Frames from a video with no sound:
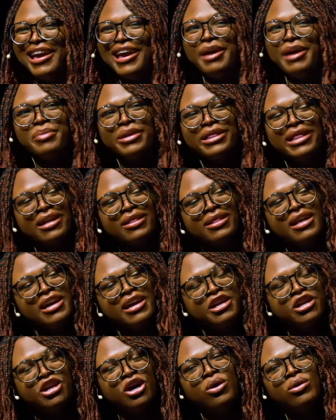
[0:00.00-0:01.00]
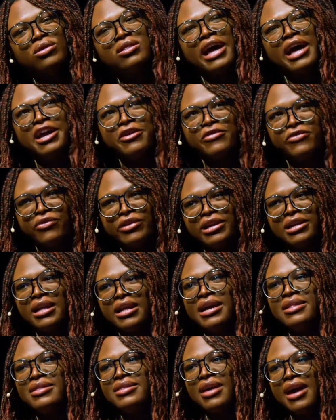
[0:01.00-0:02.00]
But then that, you know, like
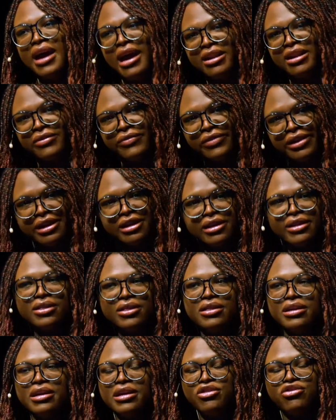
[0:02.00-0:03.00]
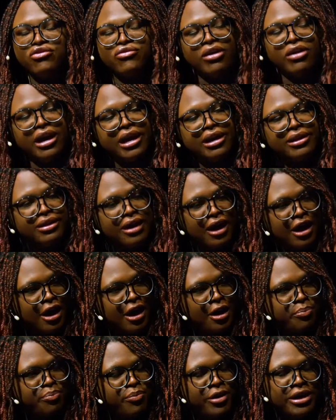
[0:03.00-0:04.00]
freelance kind of is, it dries
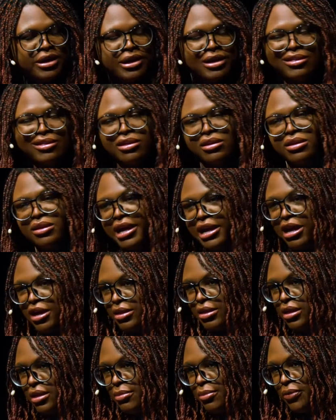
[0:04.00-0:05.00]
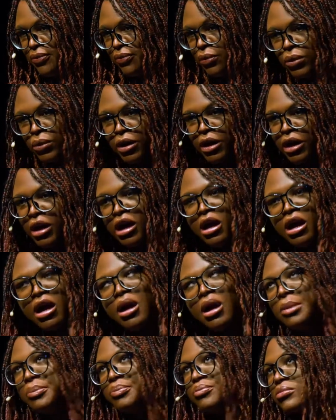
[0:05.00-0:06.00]
up. And as you, like I said before,
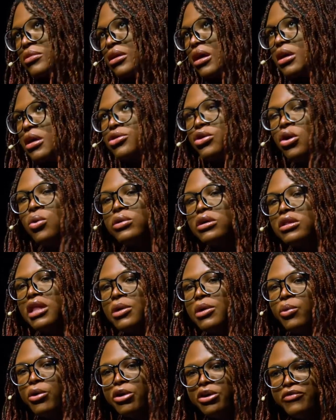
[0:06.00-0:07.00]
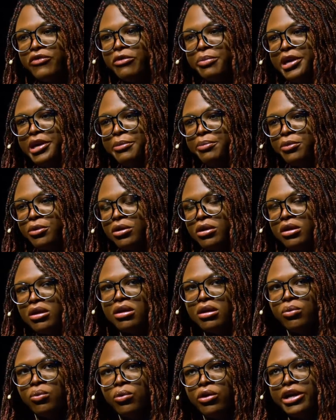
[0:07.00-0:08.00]
don't really like working for people.
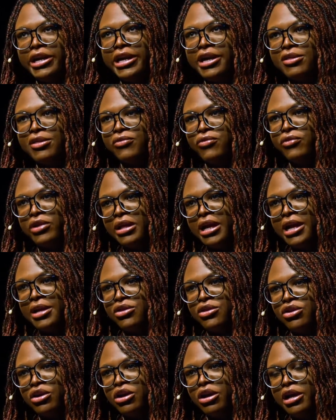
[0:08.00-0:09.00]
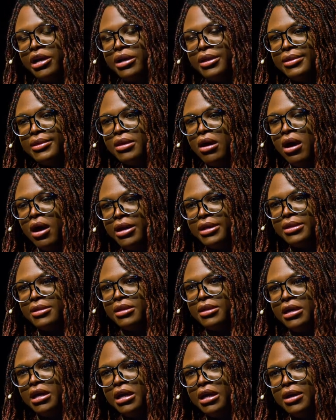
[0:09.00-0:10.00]
Working as a freelancer is
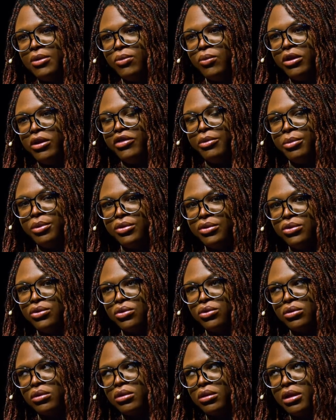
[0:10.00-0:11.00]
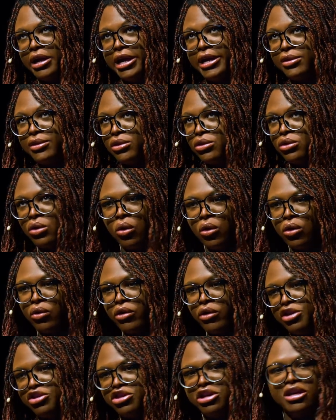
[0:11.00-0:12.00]
honestly one of the most, like,
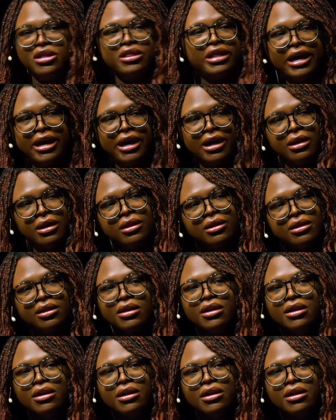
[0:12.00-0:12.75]
soul-crushing things.